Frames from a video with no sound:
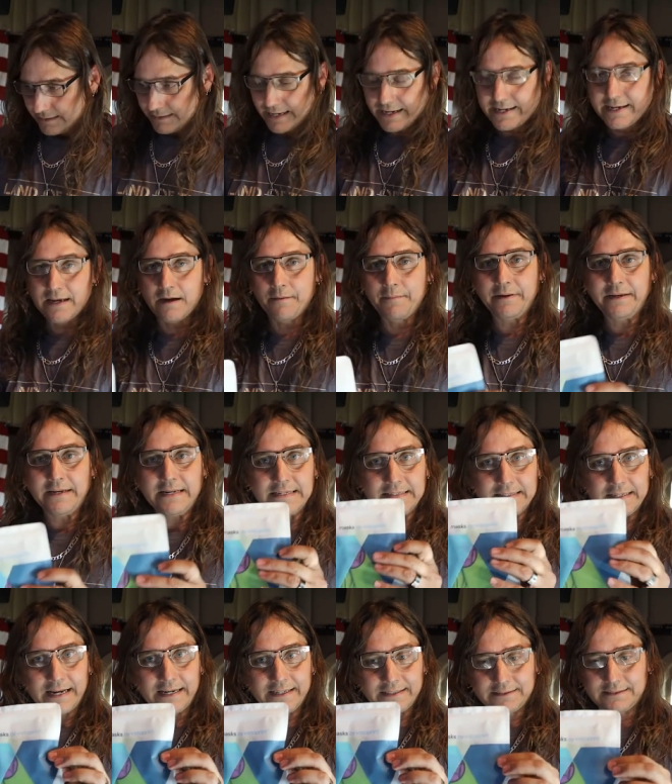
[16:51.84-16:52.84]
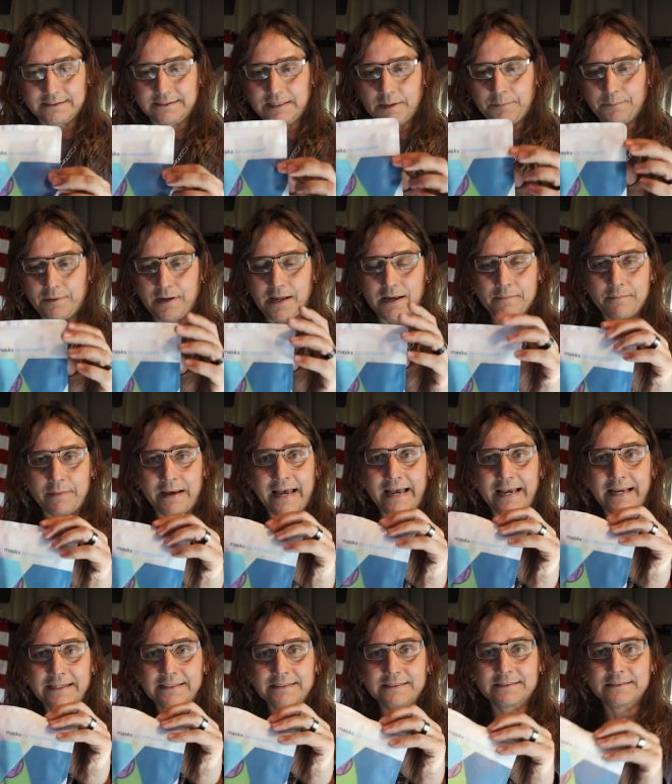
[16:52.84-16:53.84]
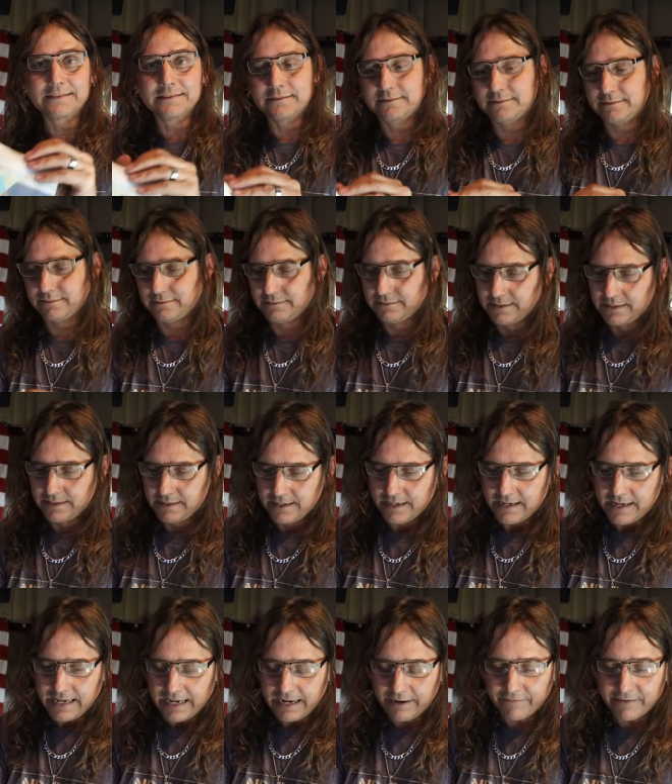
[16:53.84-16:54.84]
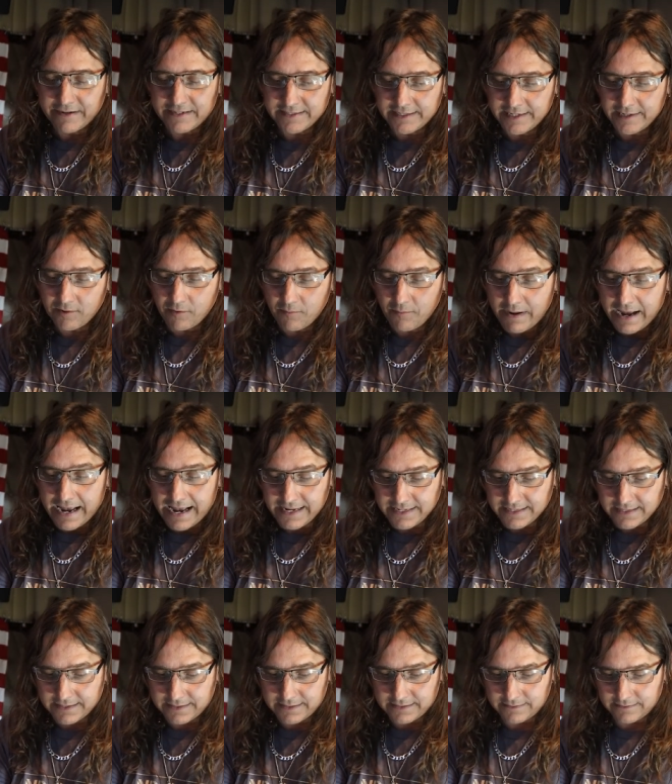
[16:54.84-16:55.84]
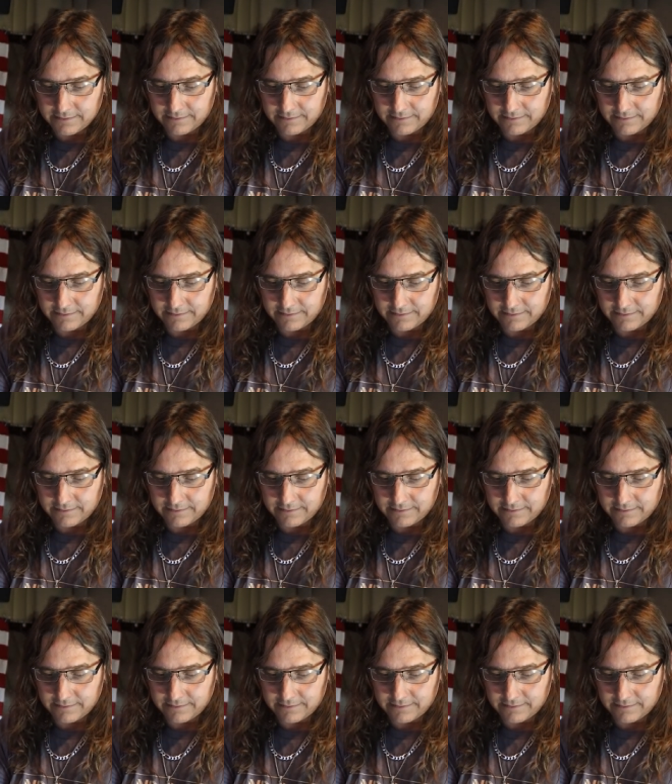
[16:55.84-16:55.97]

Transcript: They come in these nice Ziploc bags. Every single mask